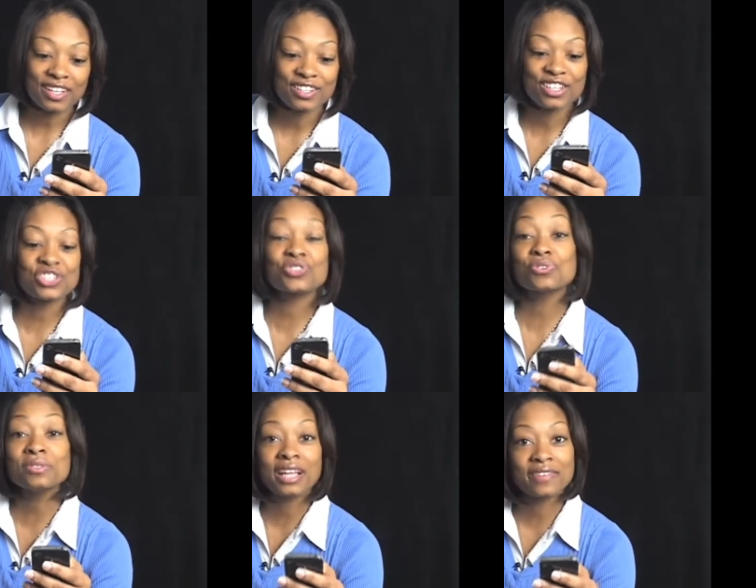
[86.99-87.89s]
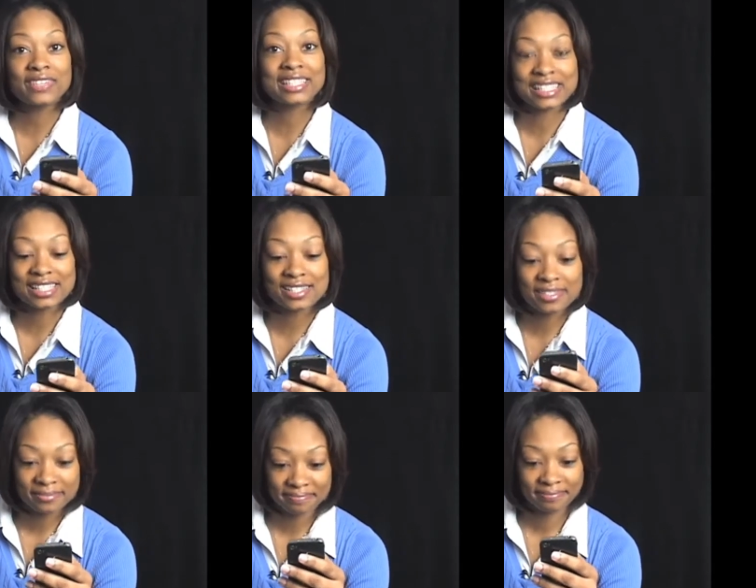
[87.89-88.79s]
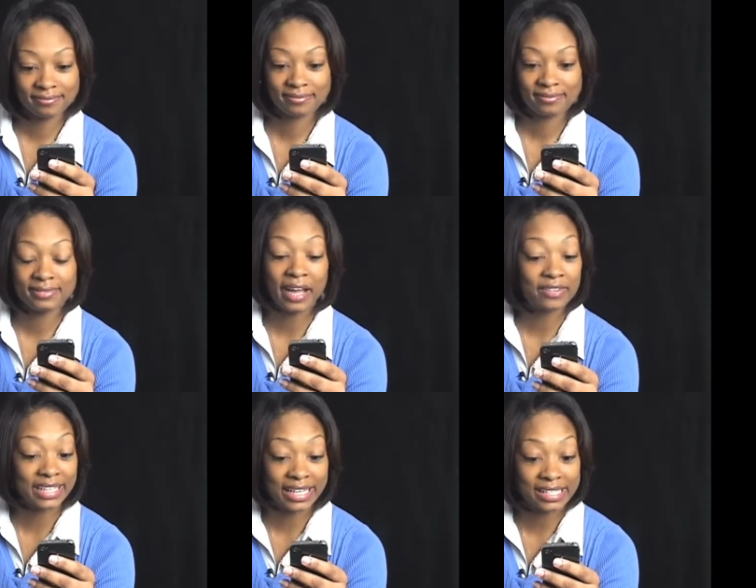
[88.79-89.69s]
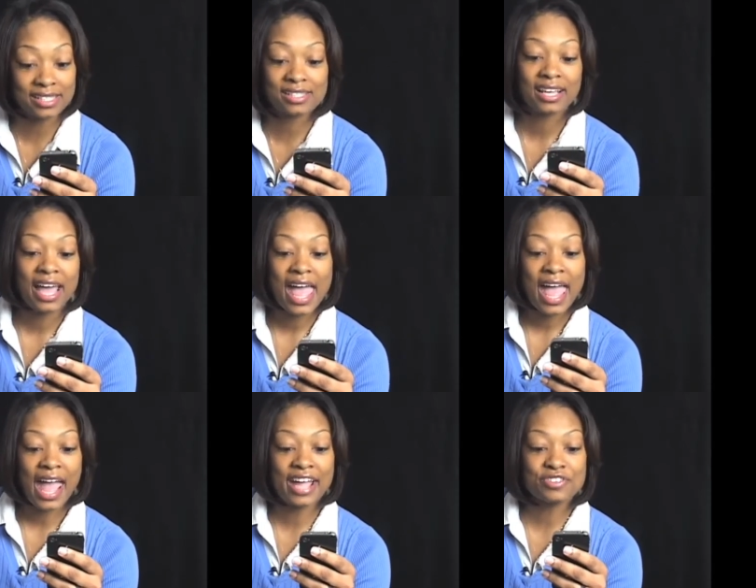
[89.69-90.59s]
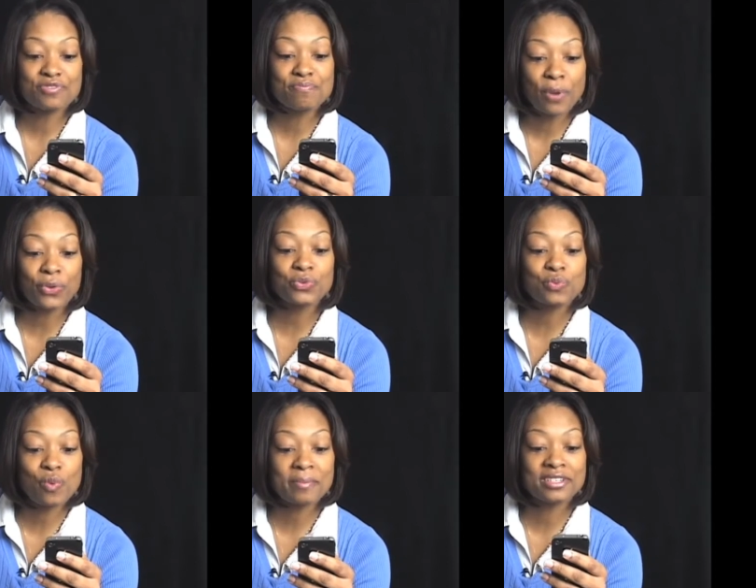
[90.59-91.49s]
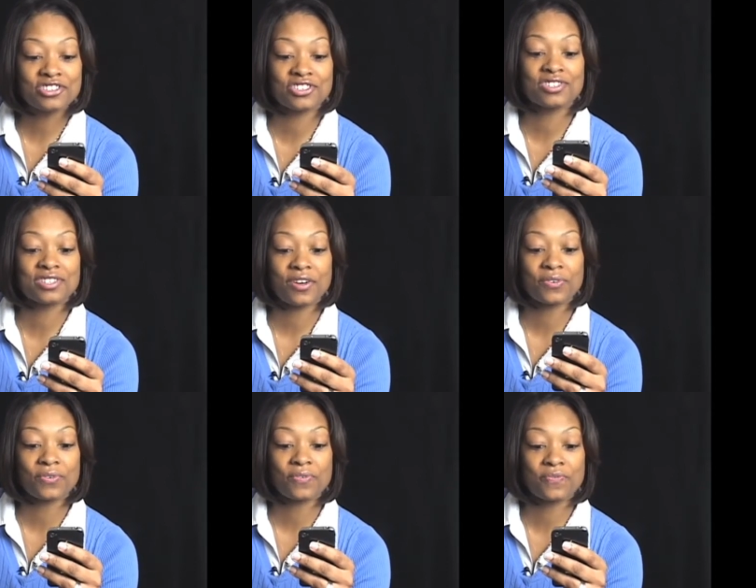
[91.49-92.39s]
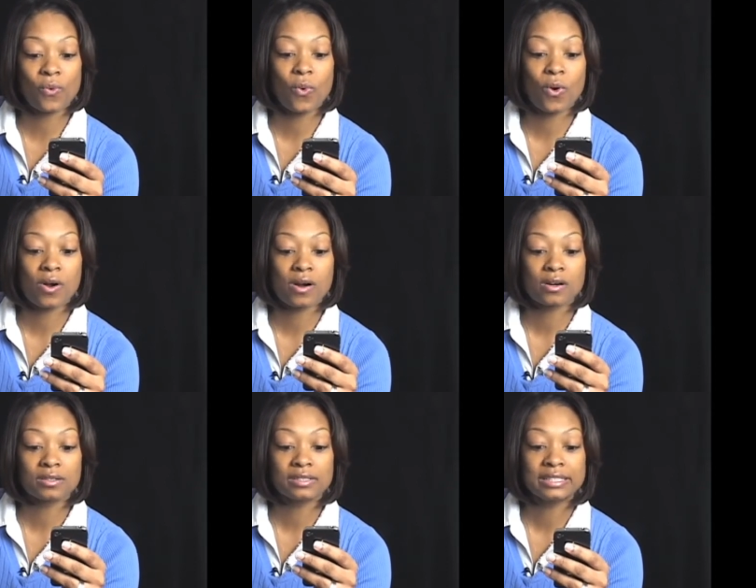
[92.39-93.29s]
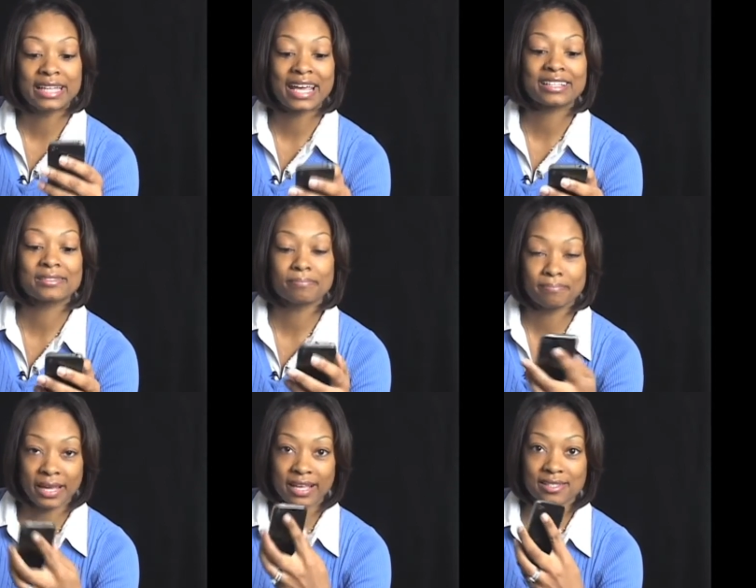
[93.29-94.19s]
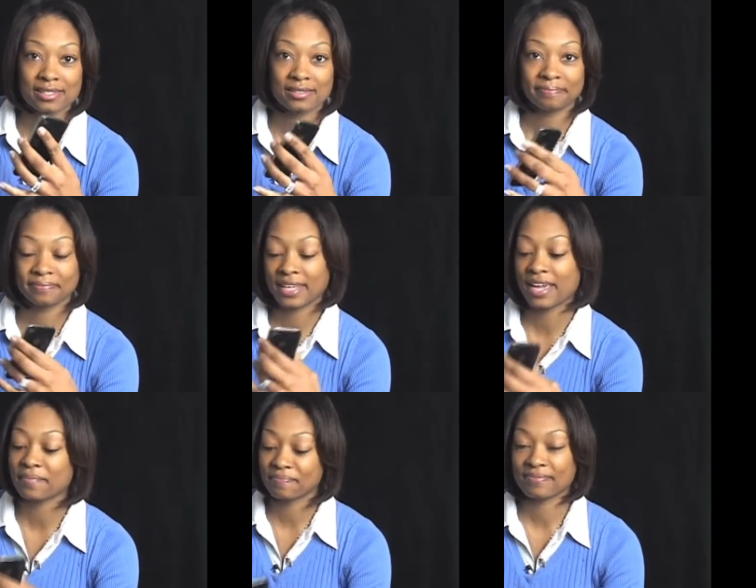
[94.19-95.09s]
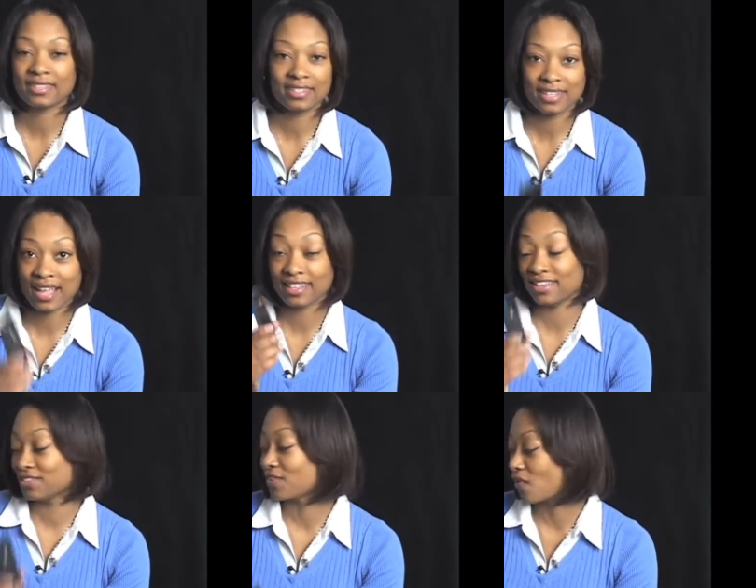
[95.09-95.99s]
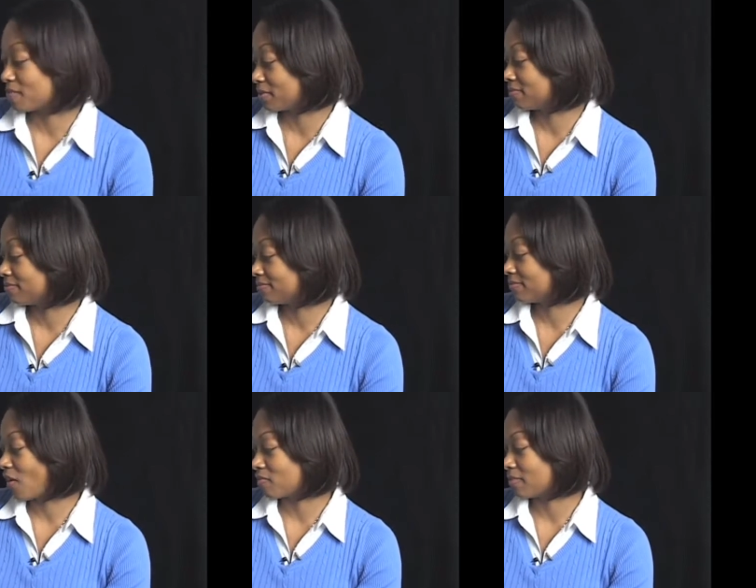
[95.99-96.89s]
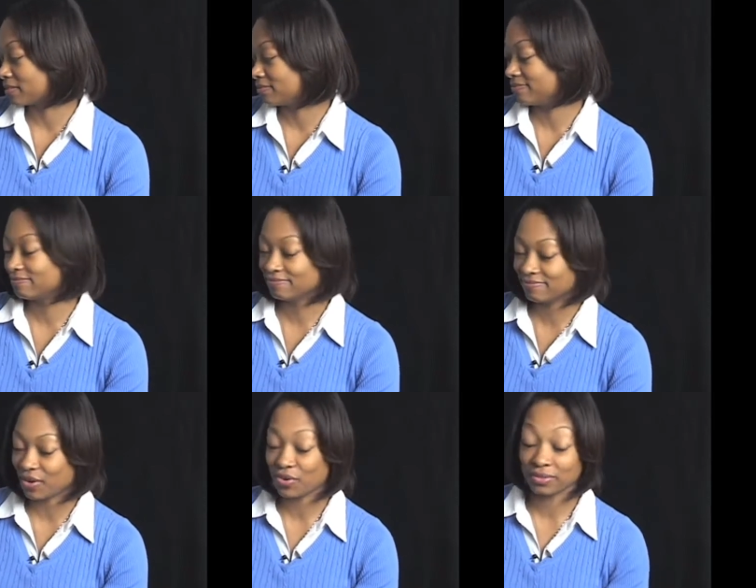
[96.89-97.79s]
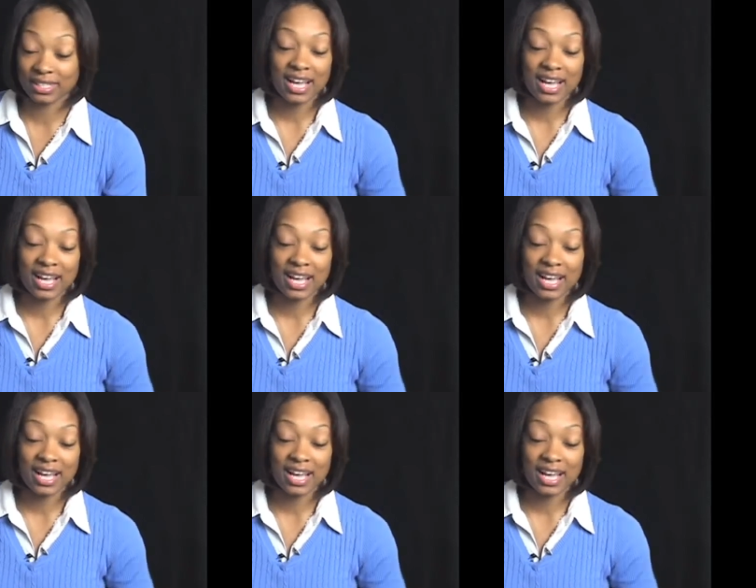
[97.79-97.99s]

does true love exist nowadays? And do most women just settle for next best? Okay, I had to get this off my phone.